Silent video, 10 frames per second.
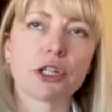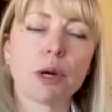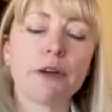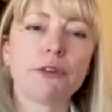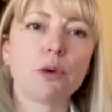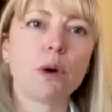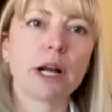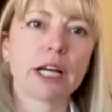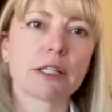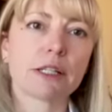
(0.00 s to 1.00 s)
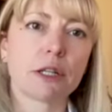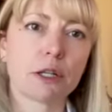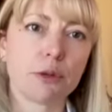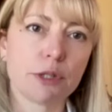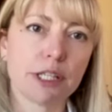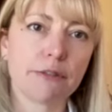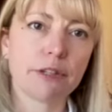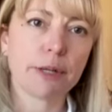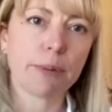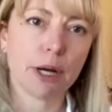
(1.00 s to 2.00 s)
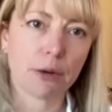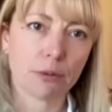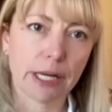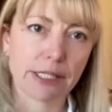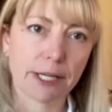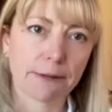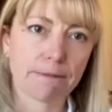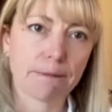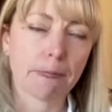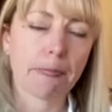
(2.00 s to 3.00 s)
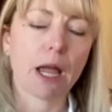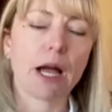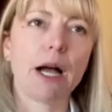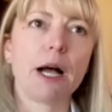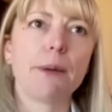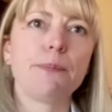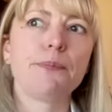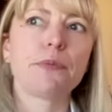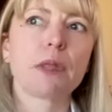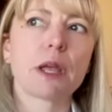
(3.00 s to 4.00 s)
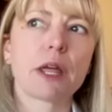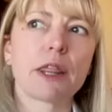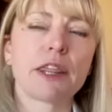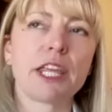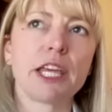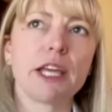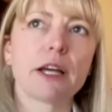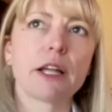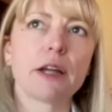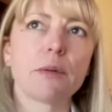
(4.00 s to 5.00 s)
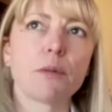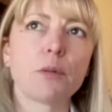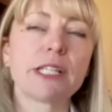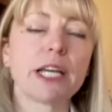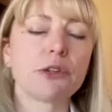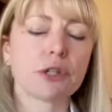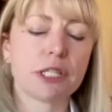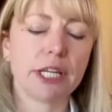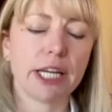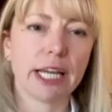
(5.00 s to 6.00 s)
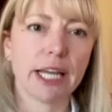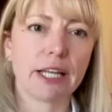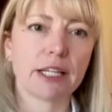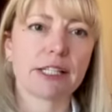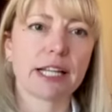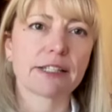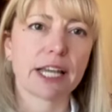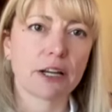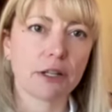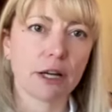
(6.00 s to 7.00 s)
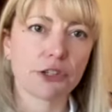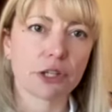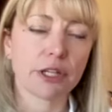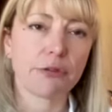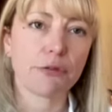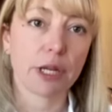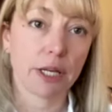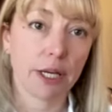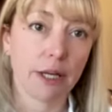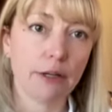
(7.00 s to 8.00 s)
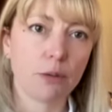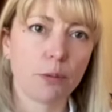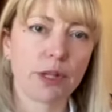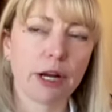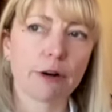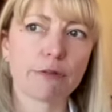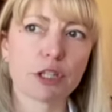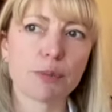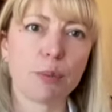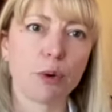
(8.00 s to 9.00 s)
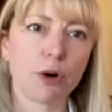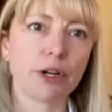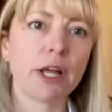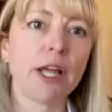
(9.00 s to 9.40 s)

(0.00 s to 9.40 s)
So if you are exclusively bottle raising, the what's interesting is that psychologically for the kid, when they're first born,